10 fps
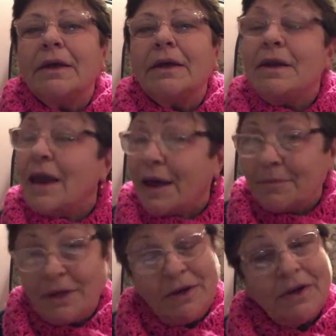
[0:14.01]

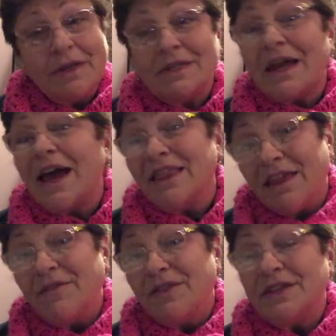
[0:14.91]
Not because I
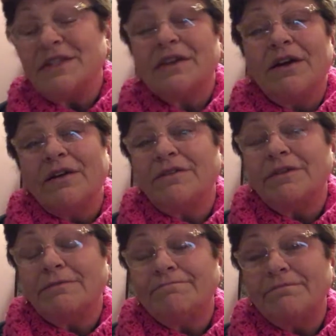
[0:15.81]
love this scarf.